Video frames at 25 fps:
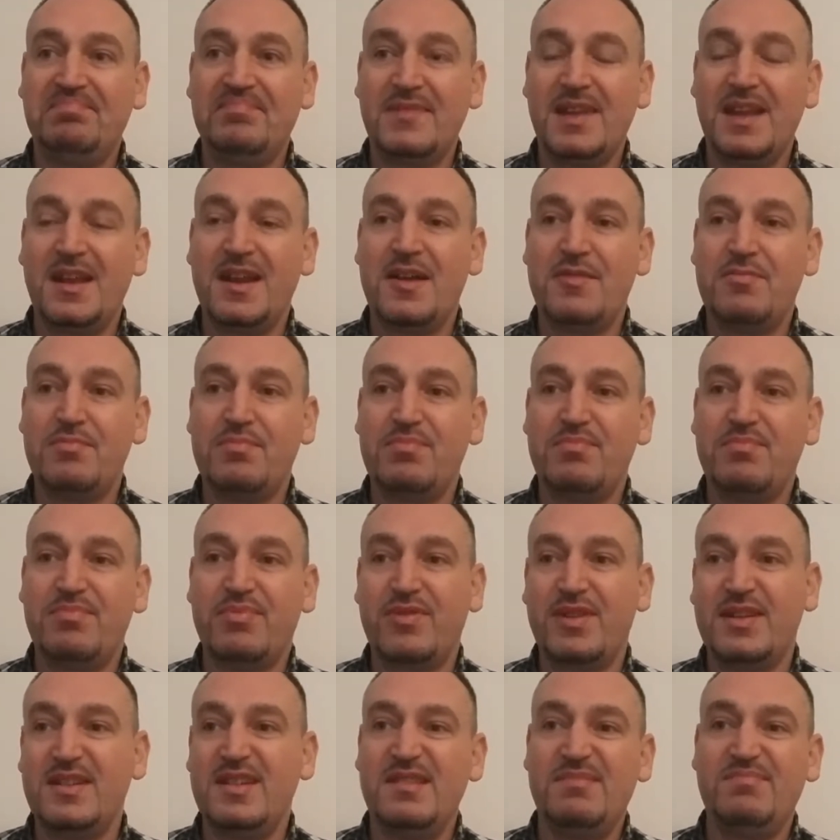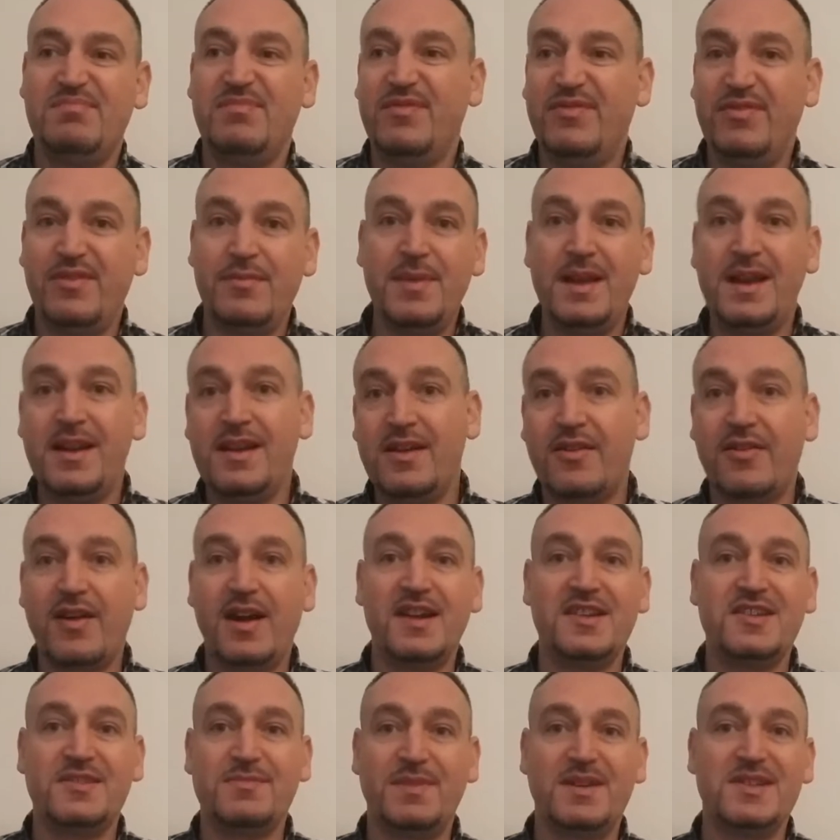you know, pretty
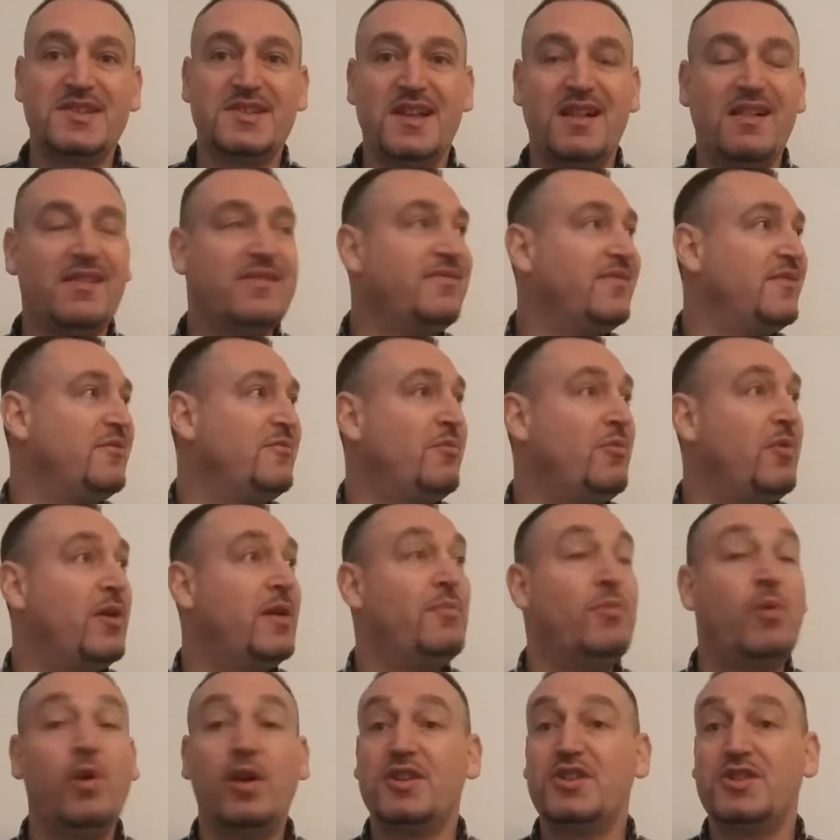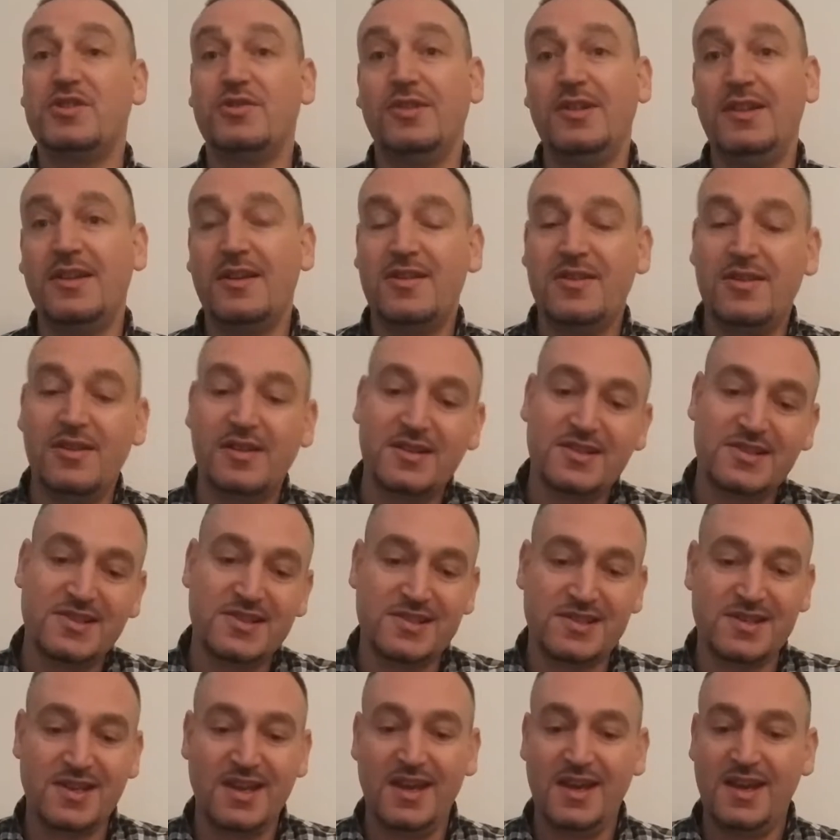familiarised myself and watched all the
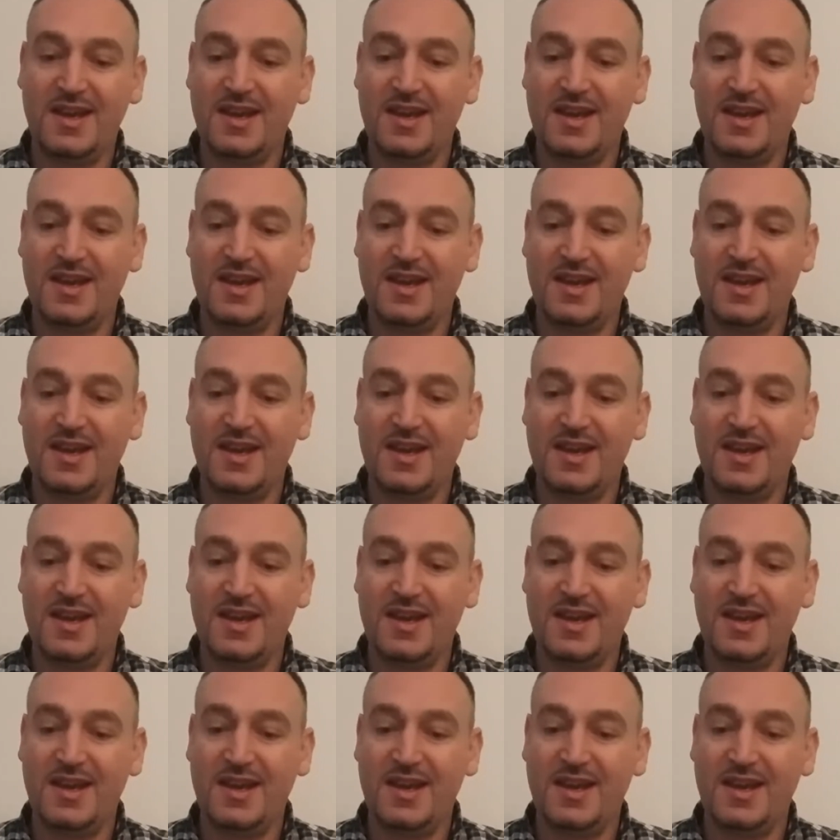cooks.